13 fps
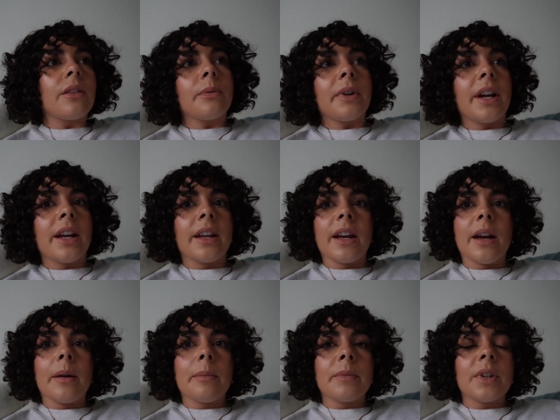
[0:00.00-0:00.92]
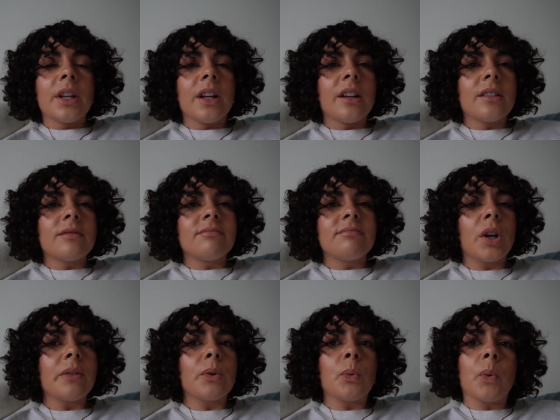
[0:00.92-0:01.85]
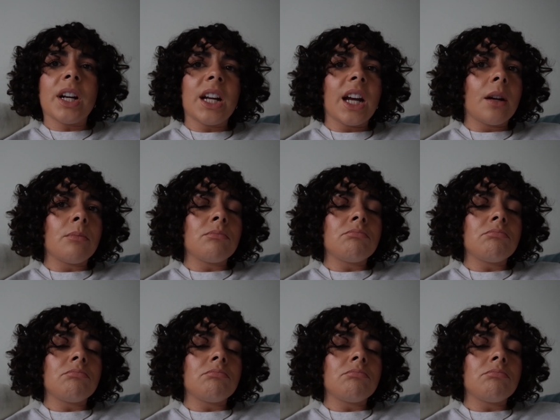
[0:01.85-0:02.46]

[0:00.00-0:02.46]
three A M, you know, or even one A M